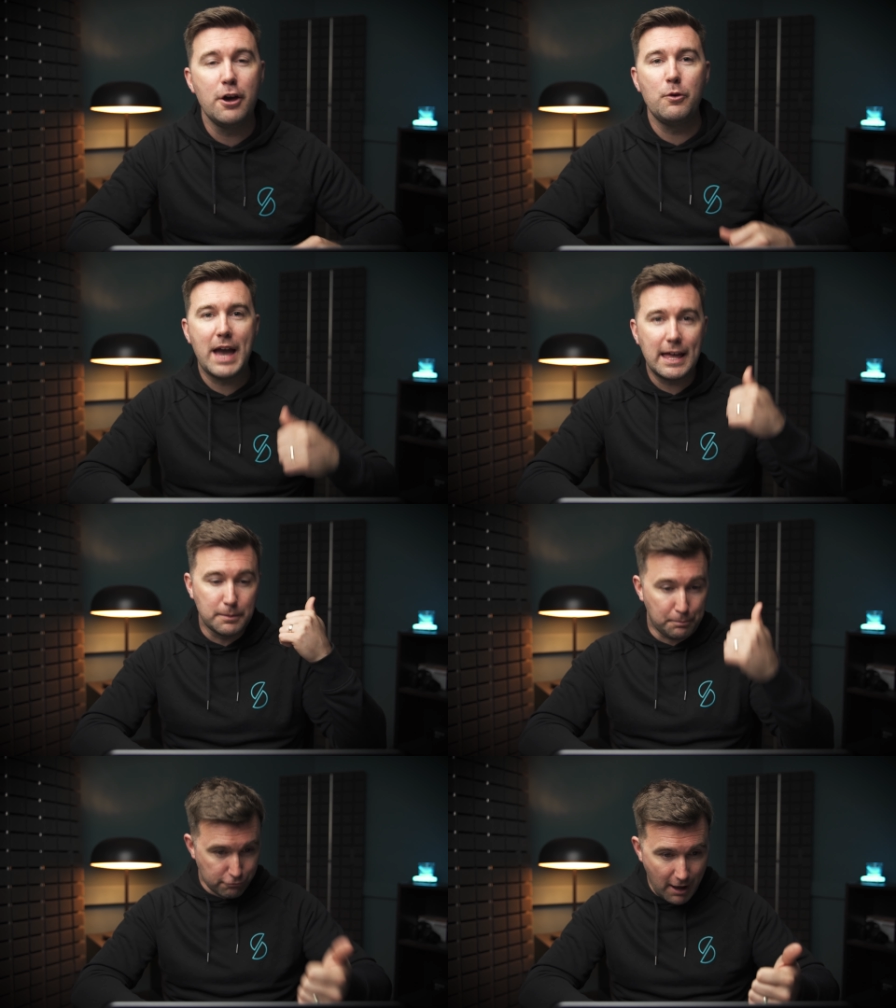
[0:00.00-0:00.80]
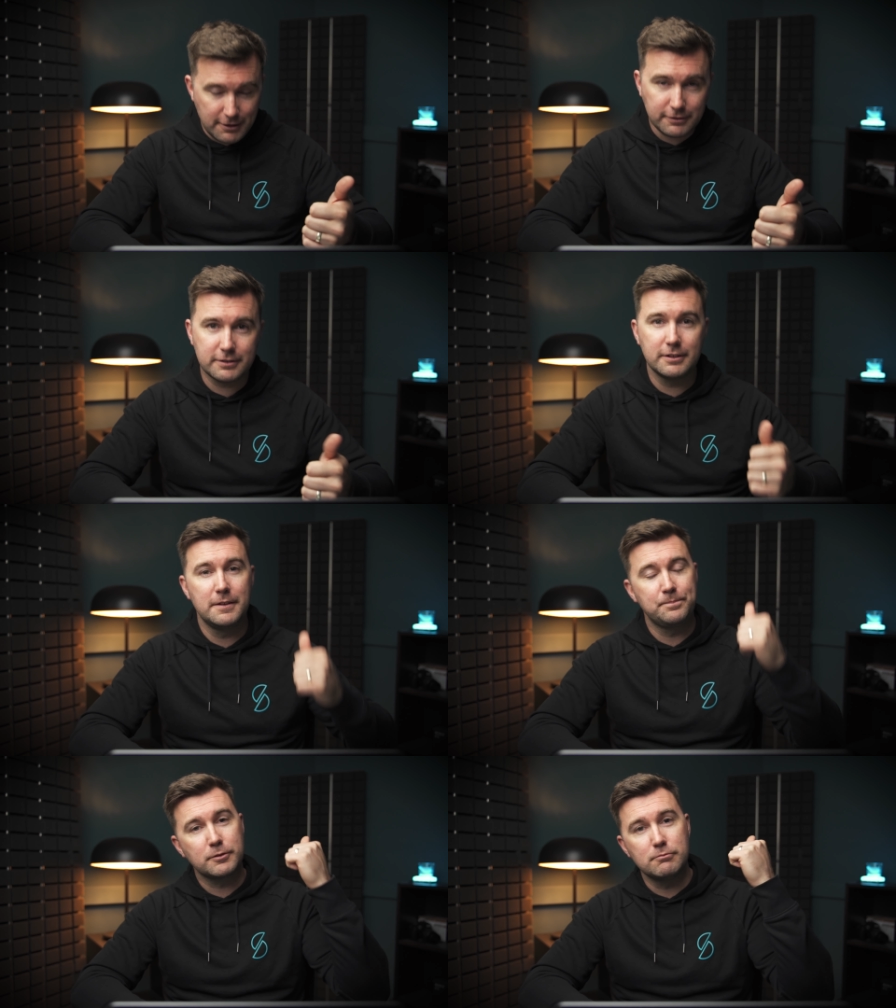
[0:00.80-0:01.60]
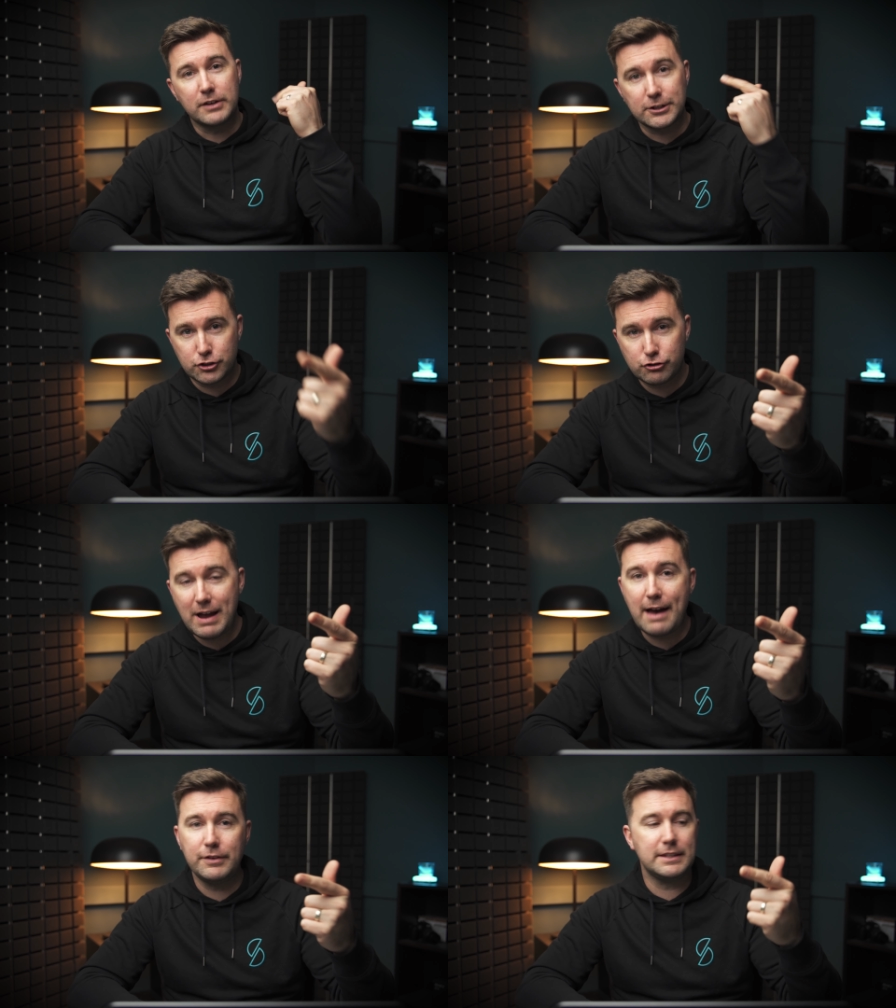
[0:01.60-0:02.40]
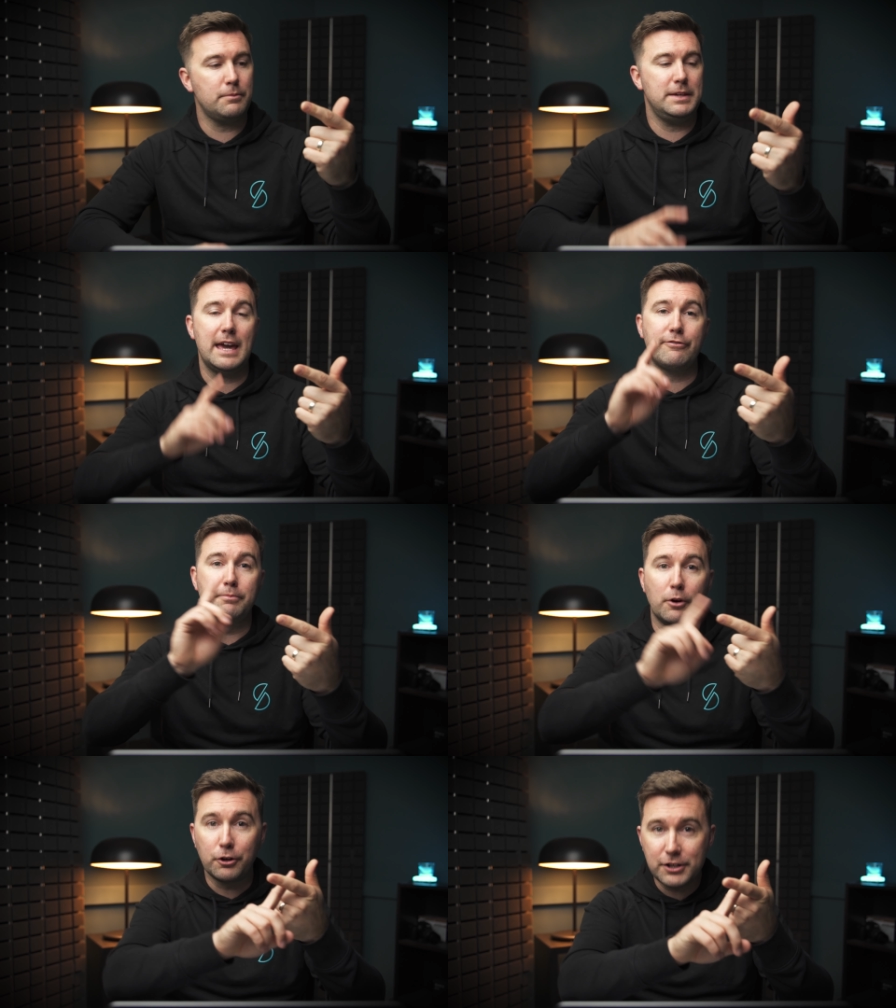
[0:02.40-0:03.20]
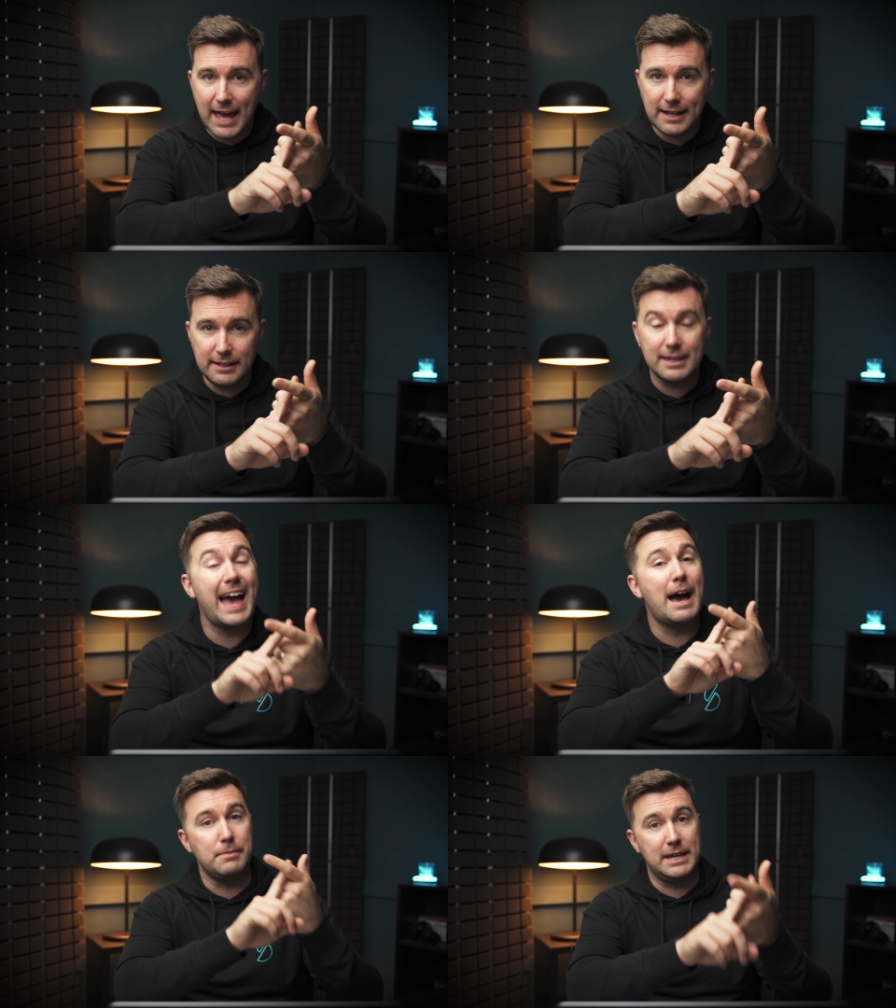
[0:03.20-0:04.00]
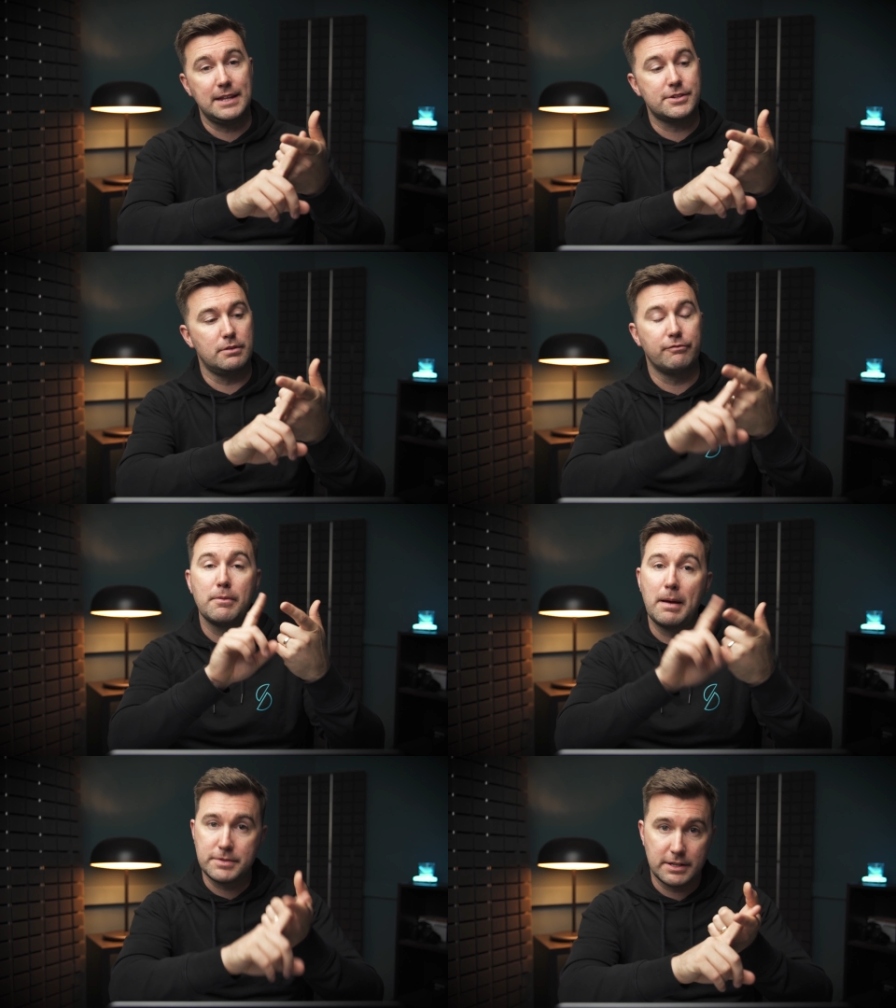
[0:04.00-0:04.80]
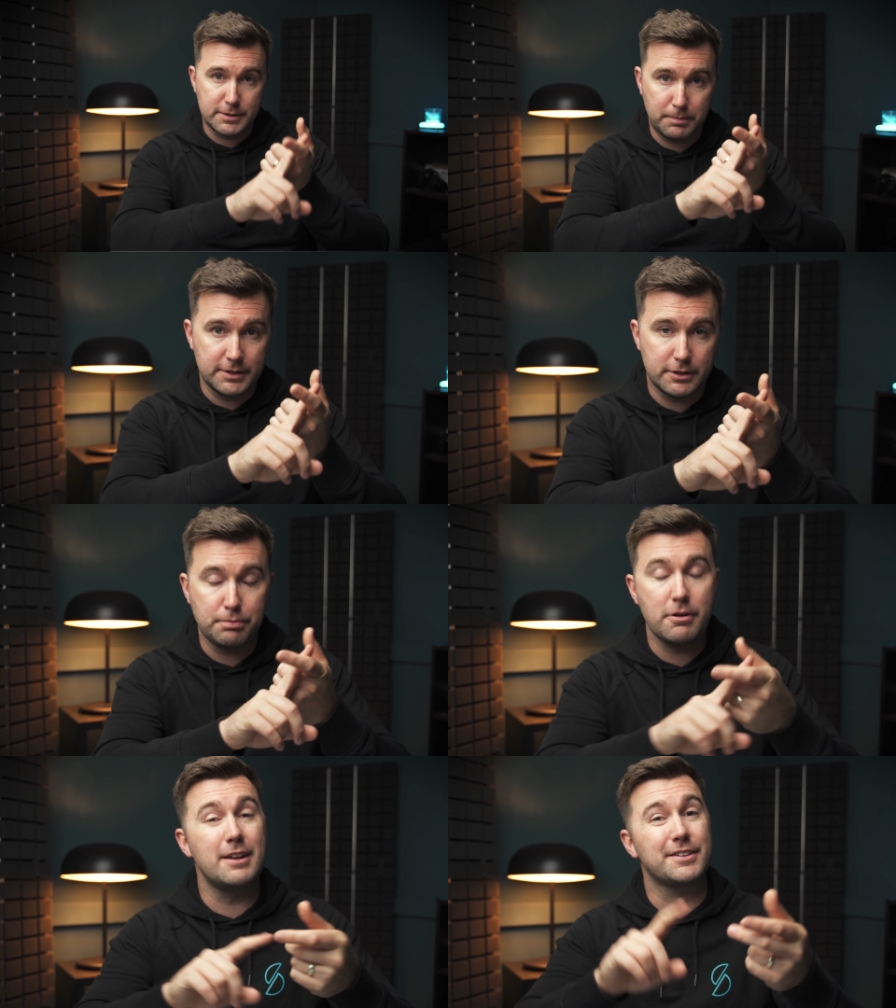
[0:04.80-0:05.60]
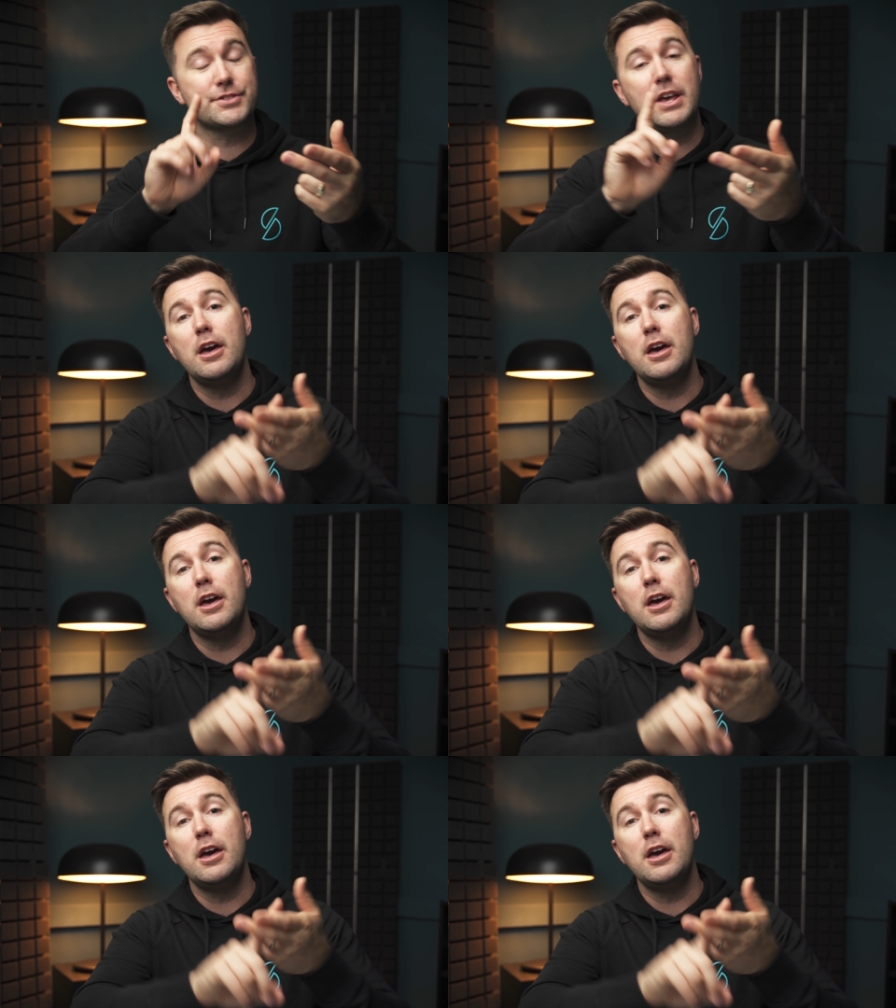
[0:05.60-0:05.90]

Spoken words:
We had the product, we've got traffic that we get from organic, and we get some from Amazon sponsored products.